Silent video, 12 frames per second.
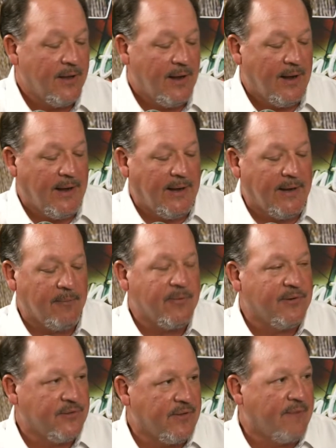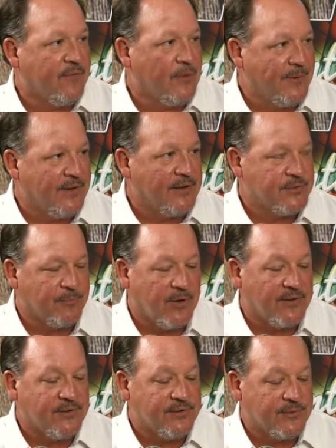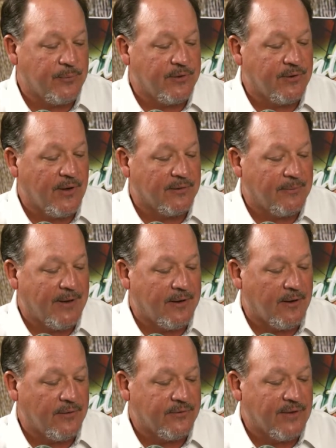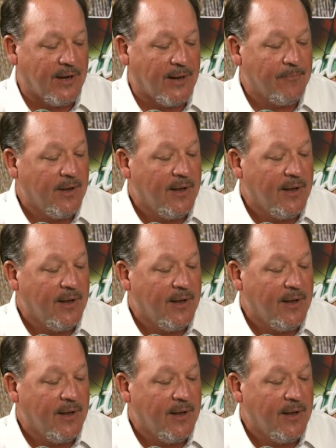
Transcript: And because of that fermentation process that we've talked about all the time.